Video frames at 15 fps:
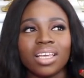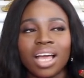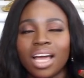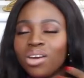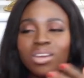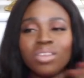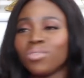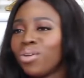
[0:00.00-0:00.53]
I
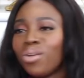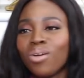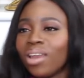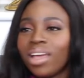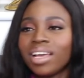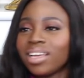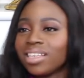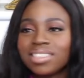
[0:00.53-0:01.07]
don't even know.
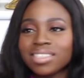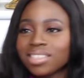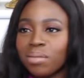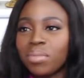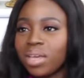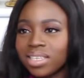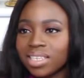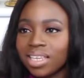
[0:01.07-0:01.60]
Like, it's just
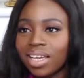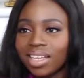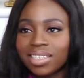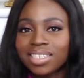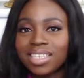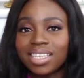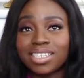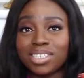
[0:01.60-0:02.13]
amazing. I
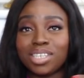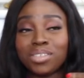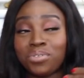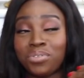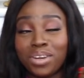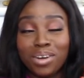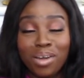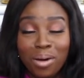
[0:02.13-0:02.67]
just think it's just
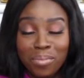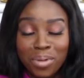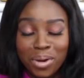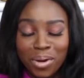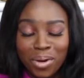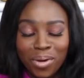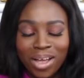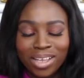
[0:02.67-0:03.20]

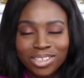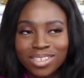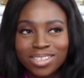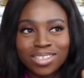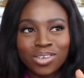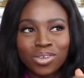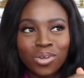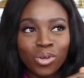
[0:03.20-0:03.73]
phenomenal and just,
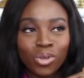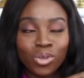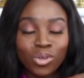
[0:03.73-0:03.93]
you know,